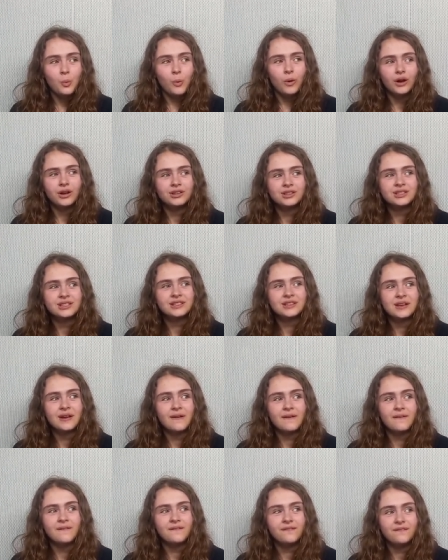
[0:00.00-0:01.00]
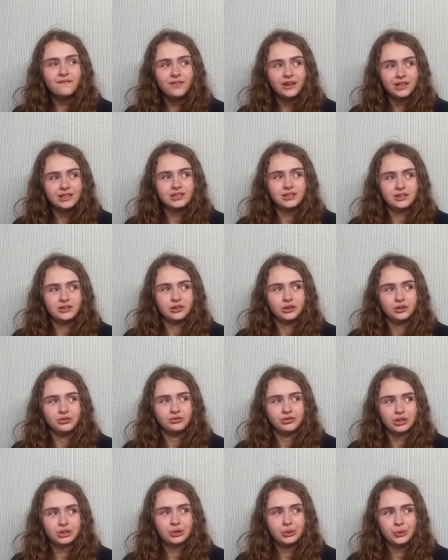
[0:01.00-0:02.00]
was a video
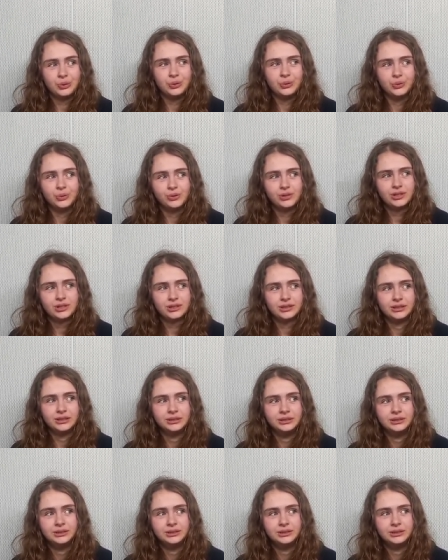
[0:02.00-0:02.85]
recorder.